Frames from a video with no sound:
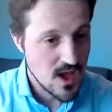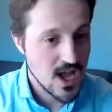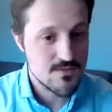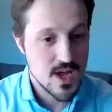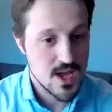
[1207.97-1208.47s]

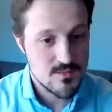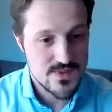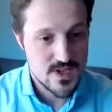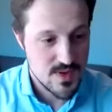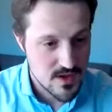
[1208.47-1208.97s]

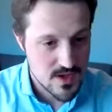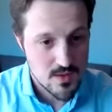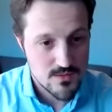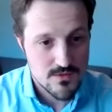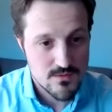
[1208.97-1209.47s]
IMDb
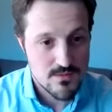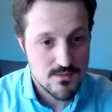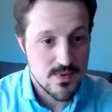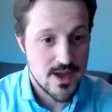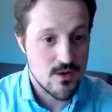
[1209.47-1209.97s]
account,
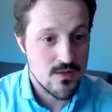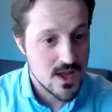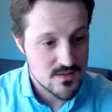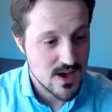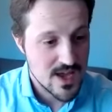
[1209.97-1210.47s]
and on
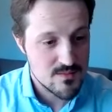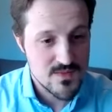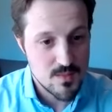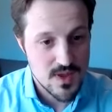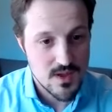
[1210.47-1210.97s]
that
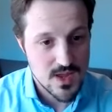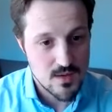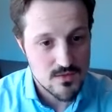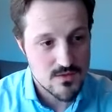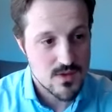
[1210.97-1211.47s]
IMDb
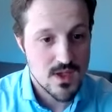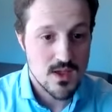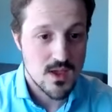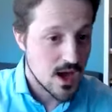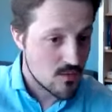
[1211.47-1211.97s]
account,
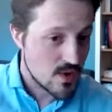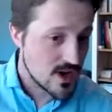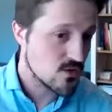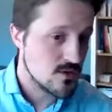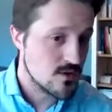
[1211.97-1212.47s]
I
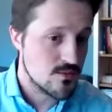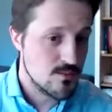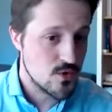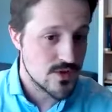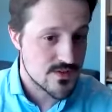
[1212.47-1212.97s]
rate all the
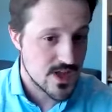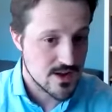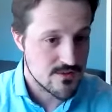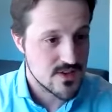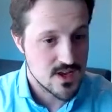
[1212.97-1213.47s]
movies that
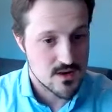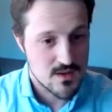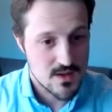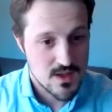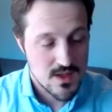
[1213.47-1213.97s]
I've seen.